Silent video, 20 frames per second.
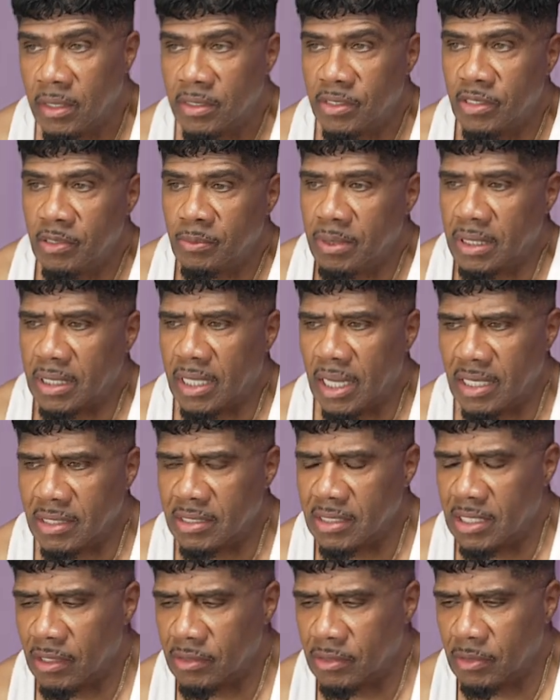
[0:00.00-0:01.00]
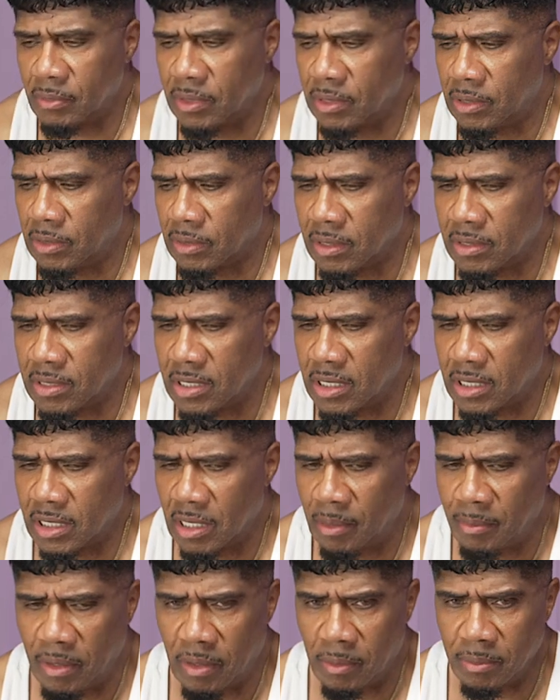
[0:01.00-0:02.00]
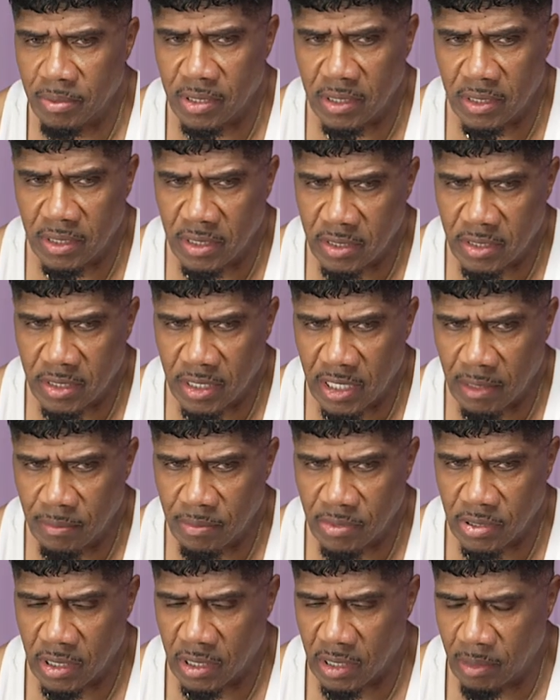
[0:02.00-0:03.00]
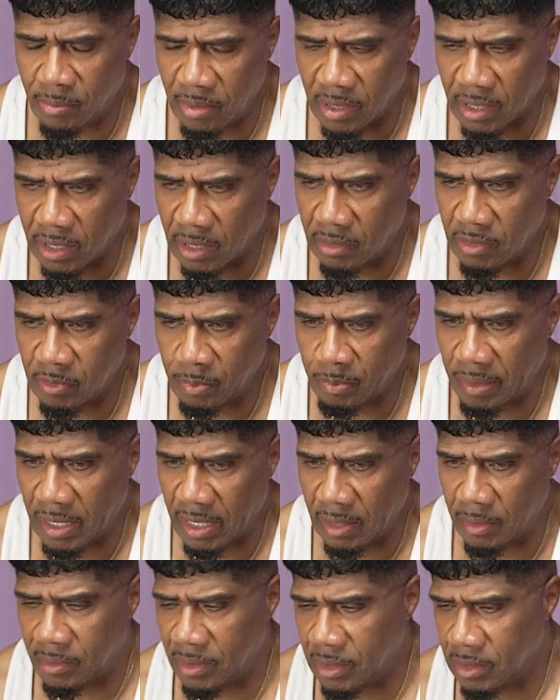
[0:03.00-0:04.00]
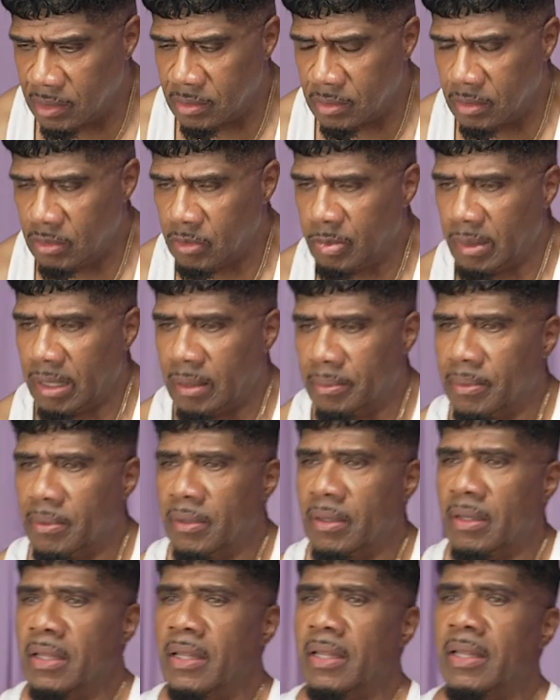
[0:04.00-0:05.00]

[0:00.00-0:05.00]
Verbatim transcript: she'd be gazing out the window because he'd come home, sit in his same chair, break out his pipe and his newspaper,